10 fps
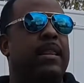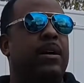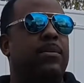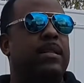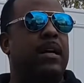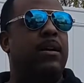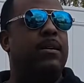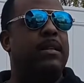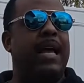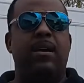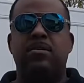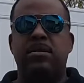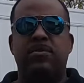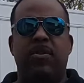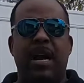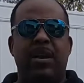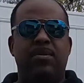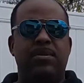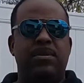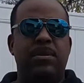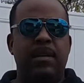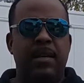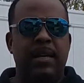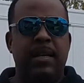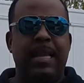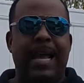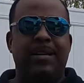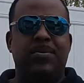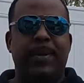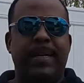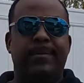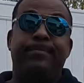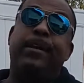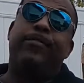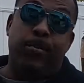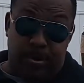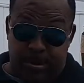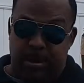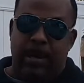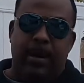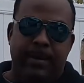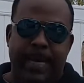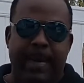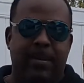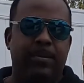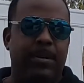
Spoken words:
I think it was 100,000 rounds last week. Of course, they're gone now,